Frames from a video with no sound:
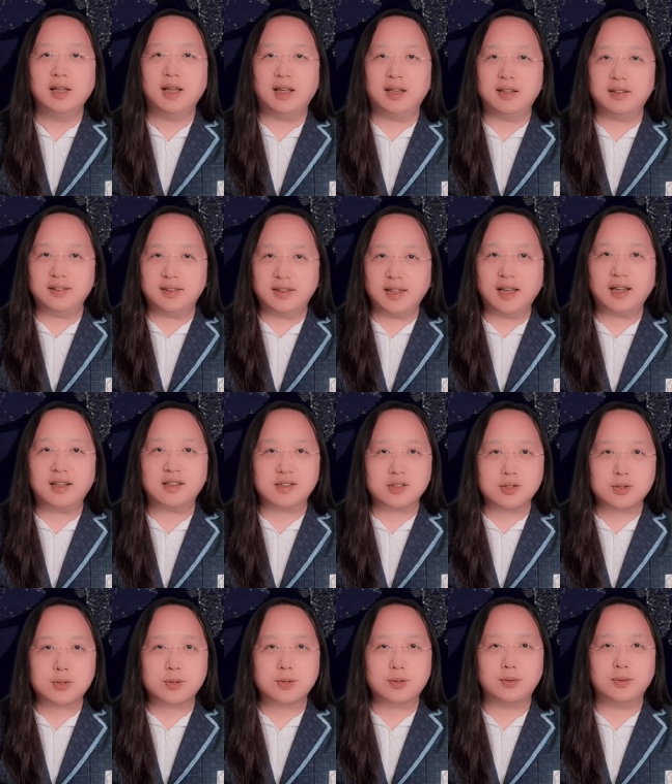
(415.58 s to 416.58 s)
And that
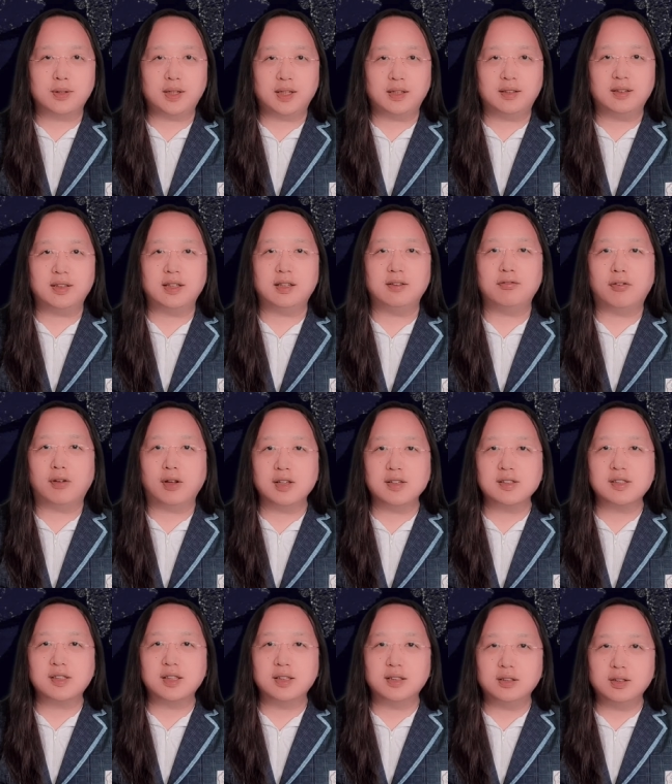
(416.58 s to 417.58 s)
truly
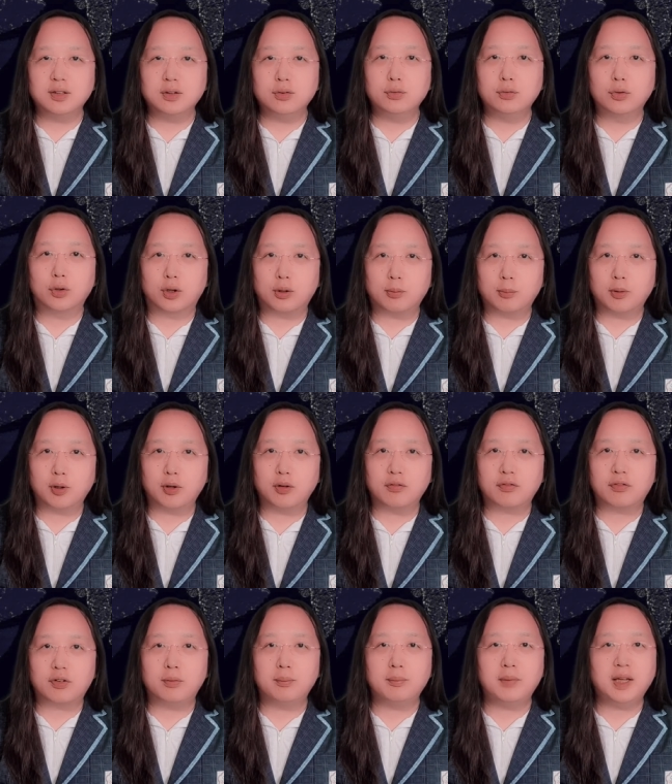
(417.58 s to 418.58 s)
defines the new normal
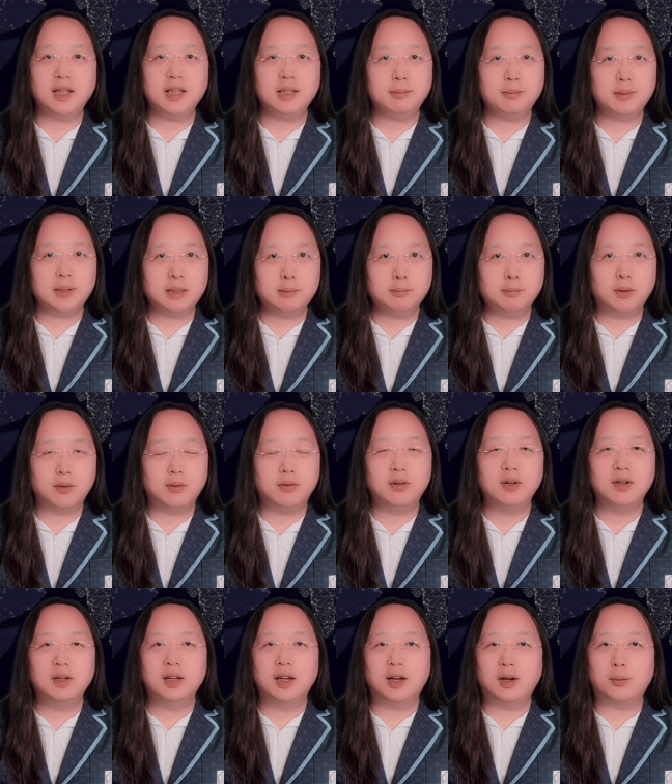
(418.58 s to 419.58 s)
for many people
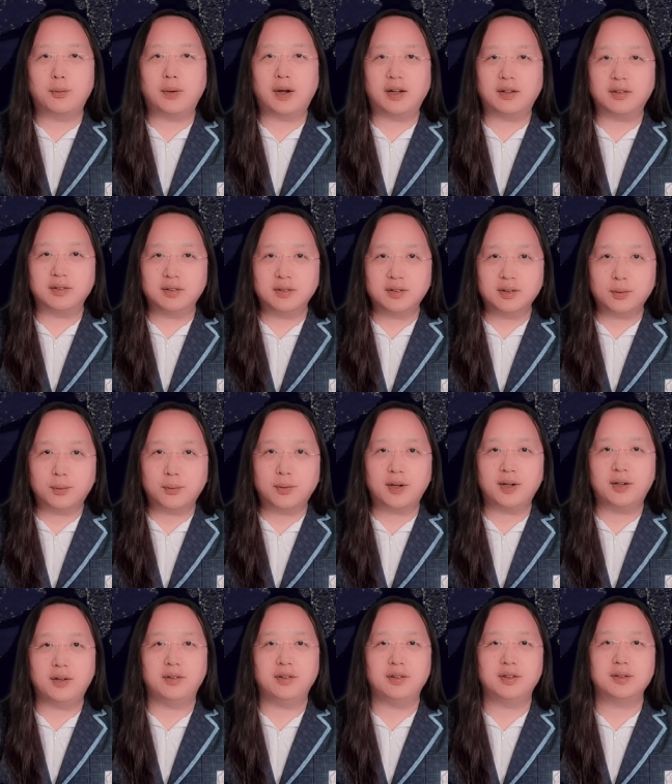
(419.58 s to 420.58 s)
around the
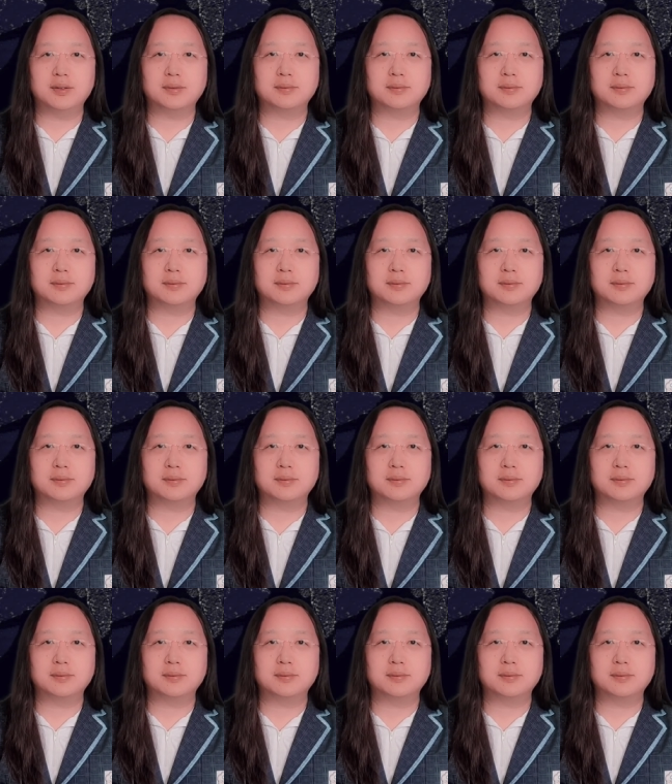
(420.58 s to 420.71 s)
world.